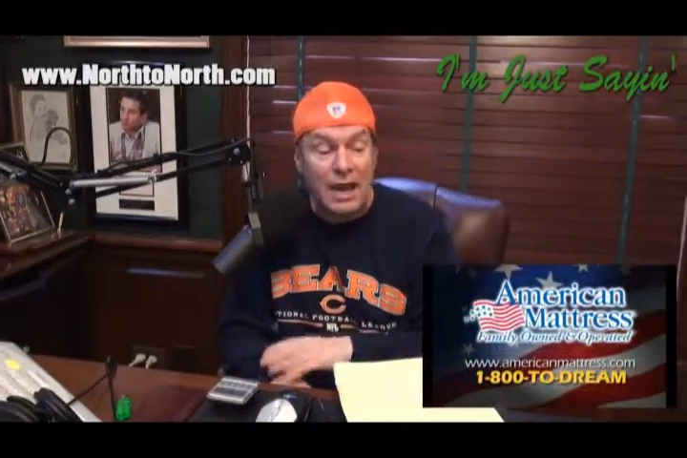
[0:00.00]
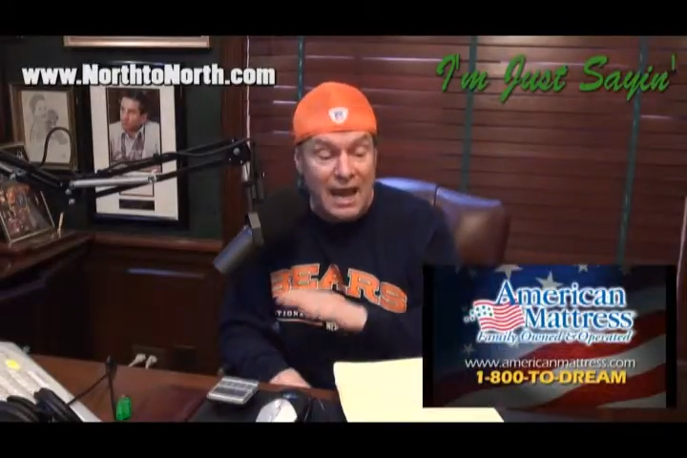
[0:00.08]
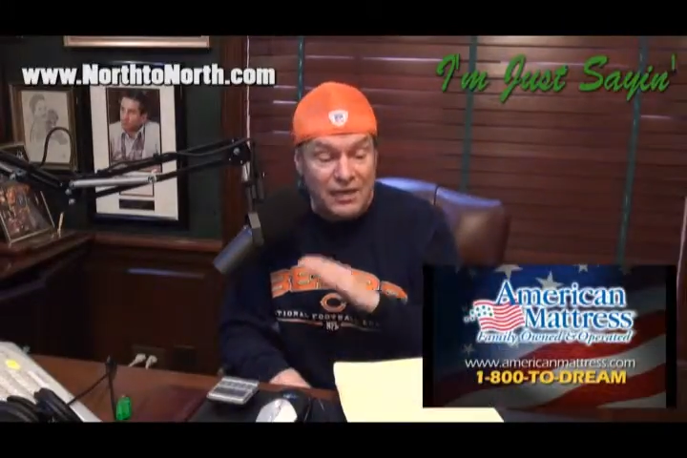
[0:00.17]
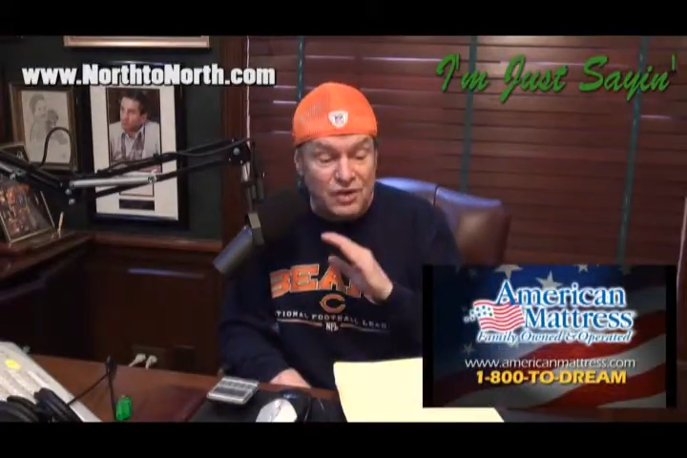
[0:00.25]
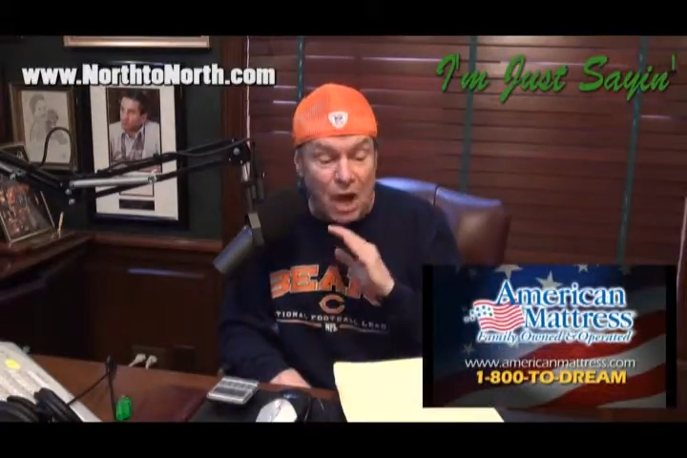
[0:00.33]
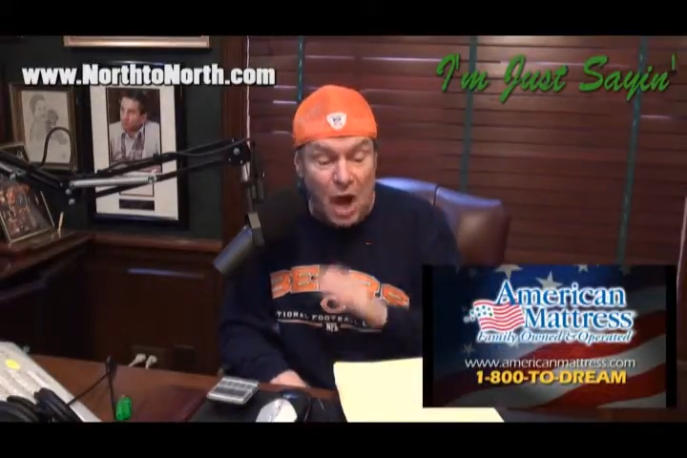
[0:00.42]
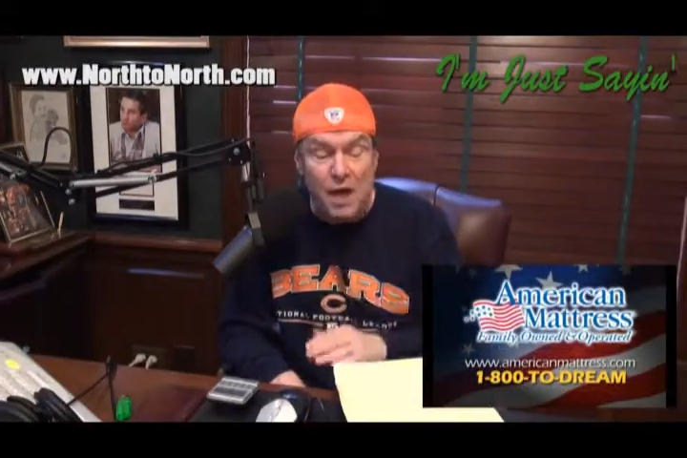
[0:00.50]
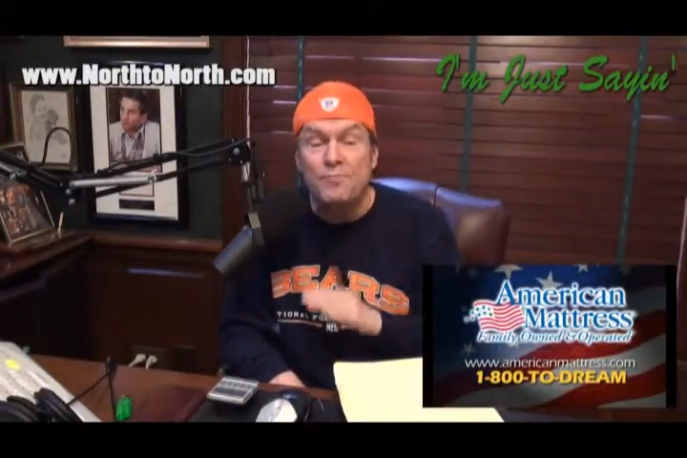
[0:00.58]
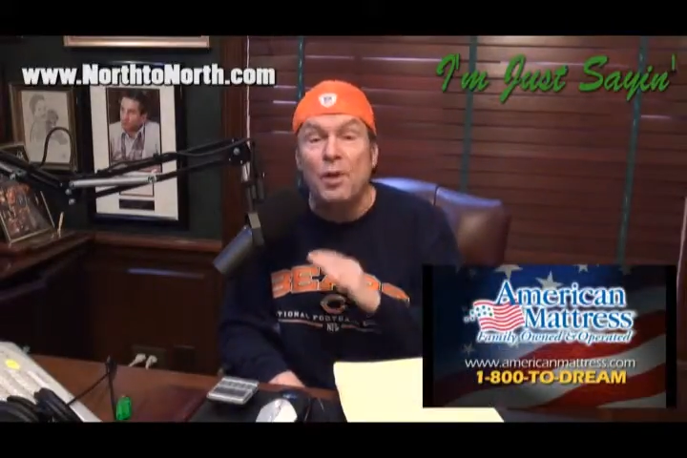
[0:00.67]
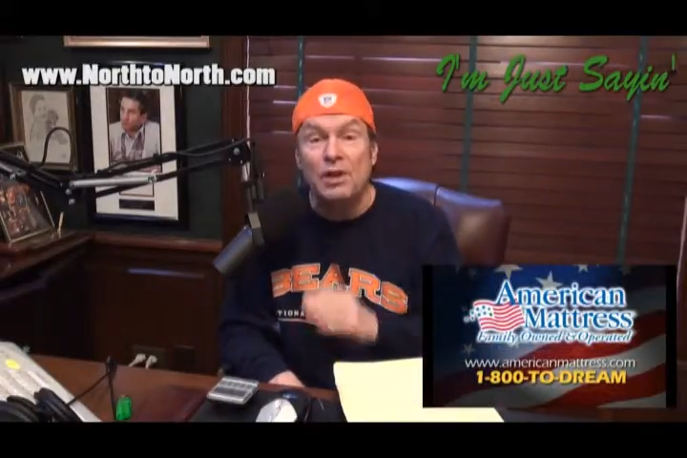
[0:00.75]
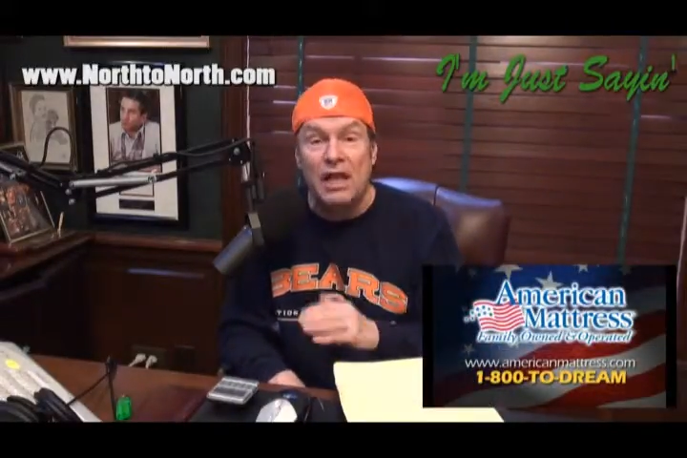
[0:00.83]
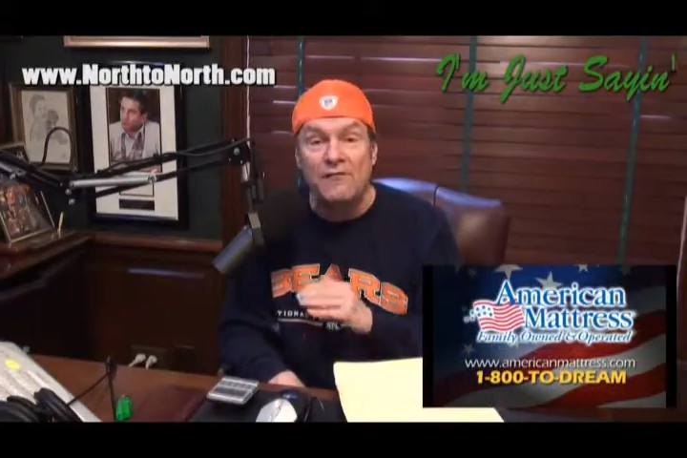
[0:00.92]
It's
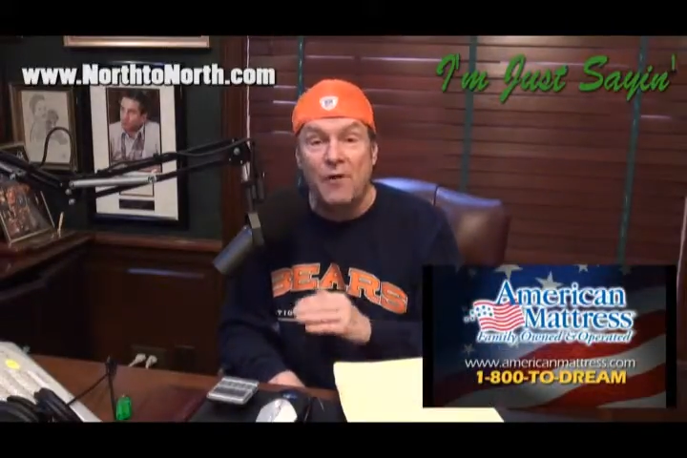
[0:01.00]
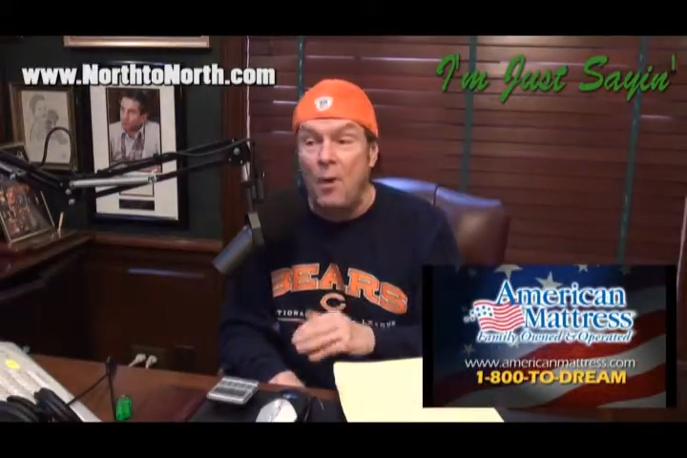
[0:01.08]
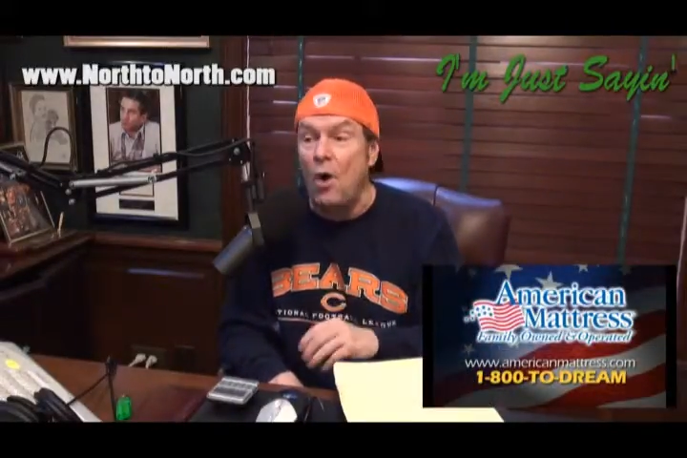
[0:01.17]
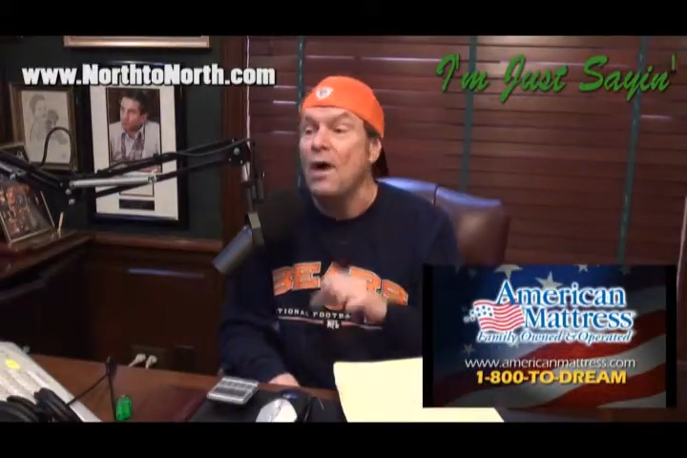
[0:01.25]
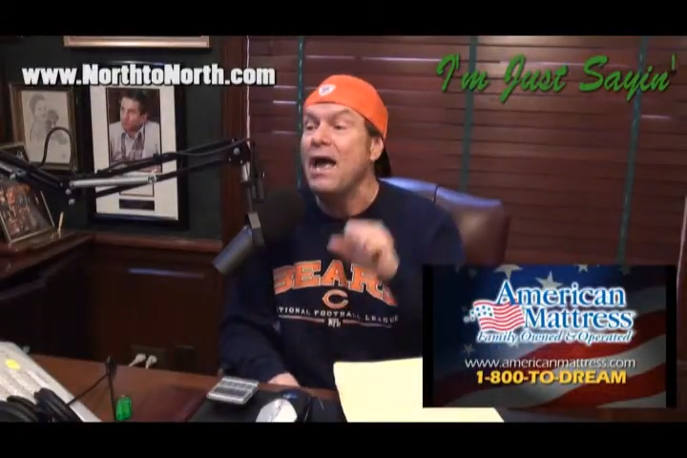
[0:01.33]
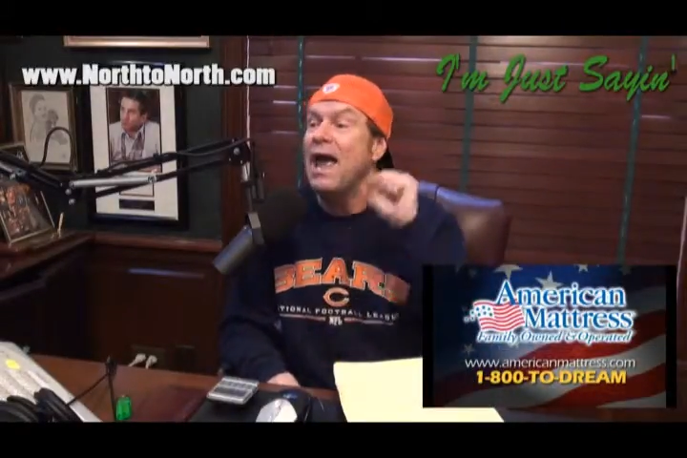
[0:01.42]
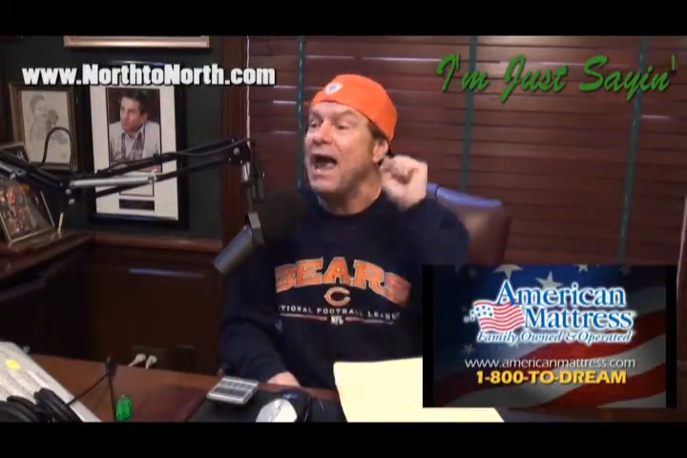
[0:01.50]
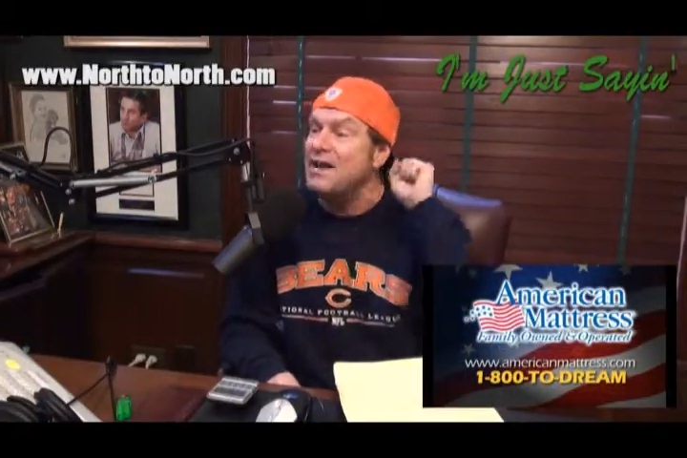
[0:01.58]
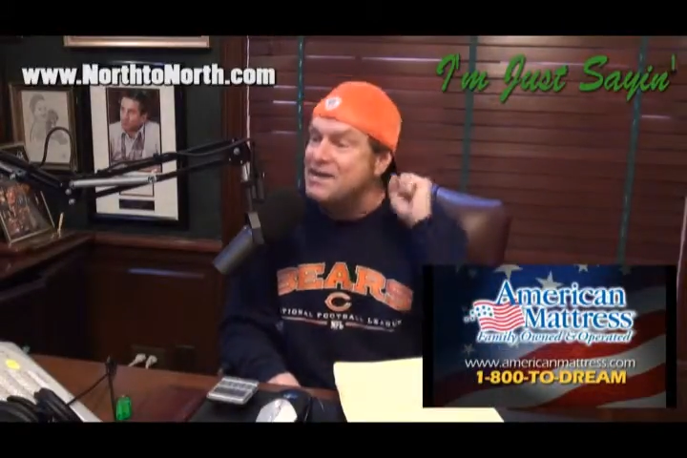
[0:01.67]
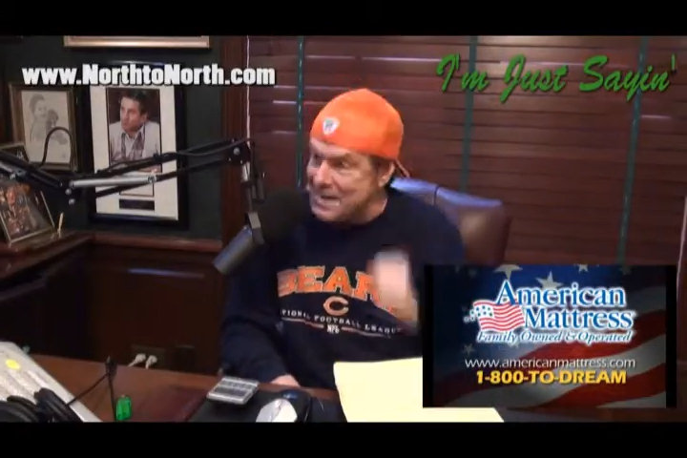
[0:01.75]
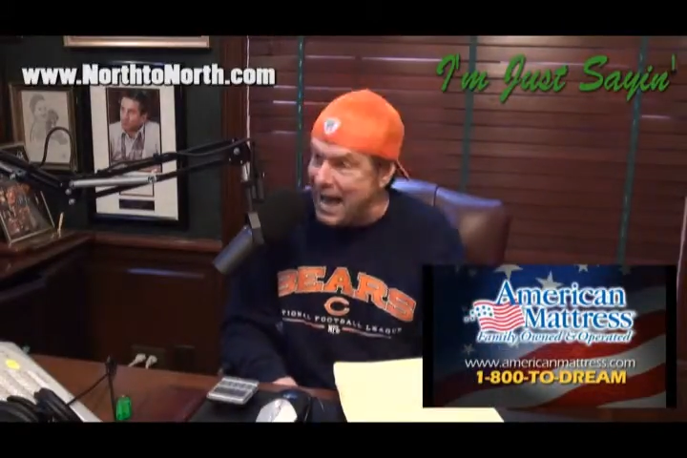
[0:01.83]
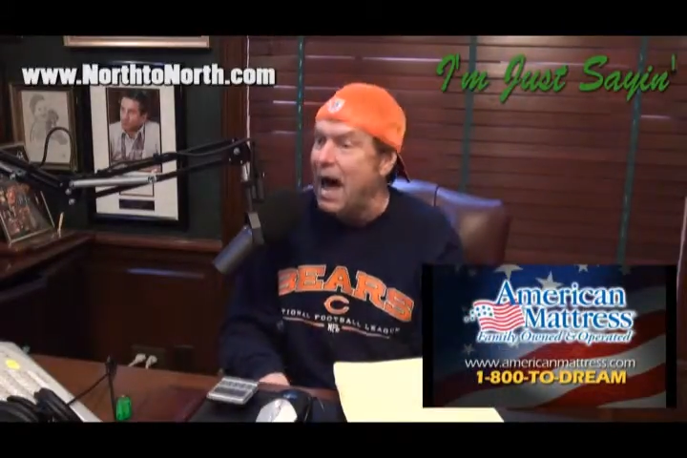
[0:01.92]
unbelievable.
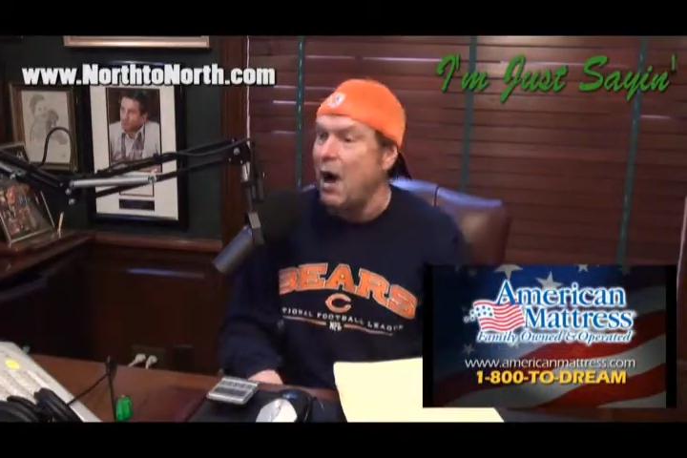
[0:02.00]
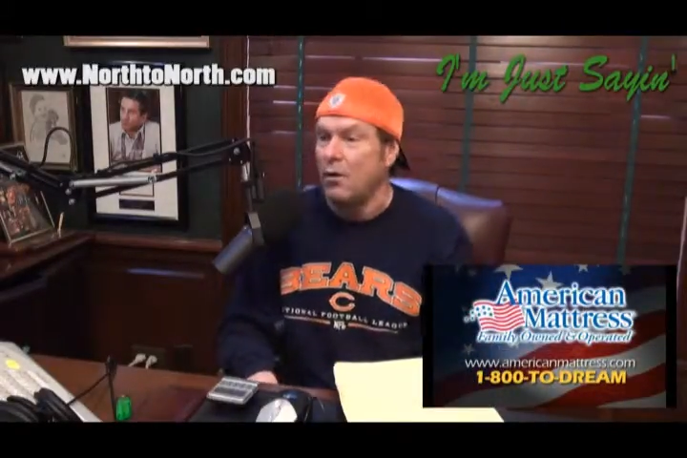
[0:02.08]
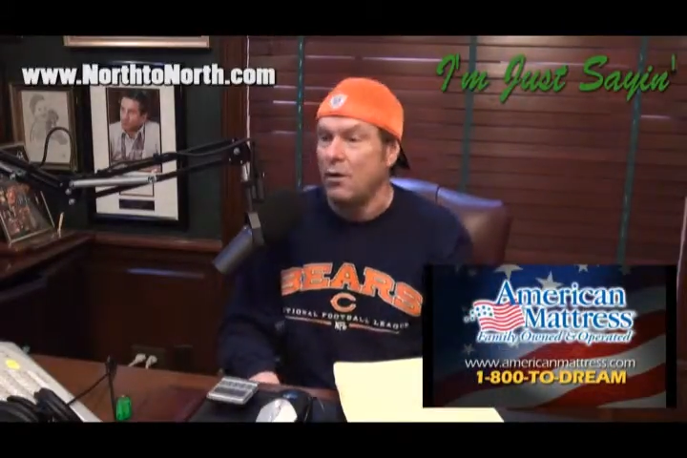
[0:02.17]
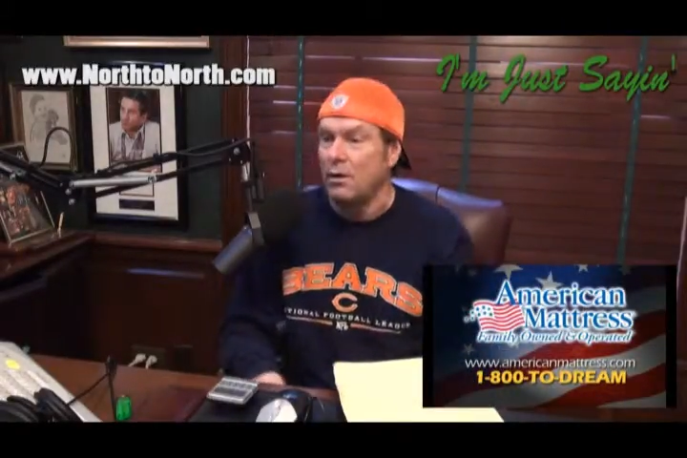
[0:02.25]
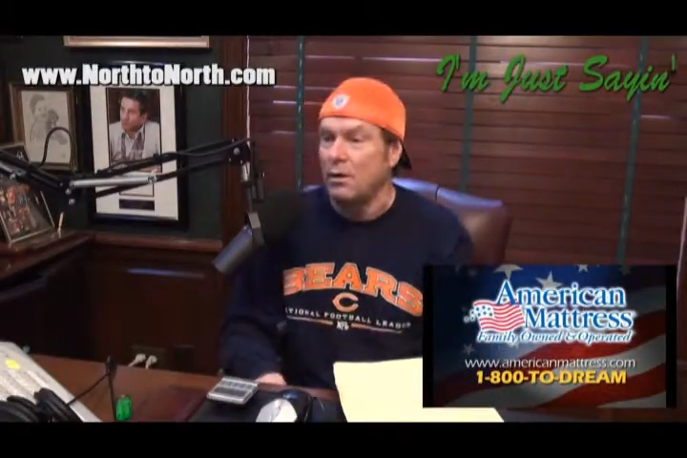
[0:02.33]
And now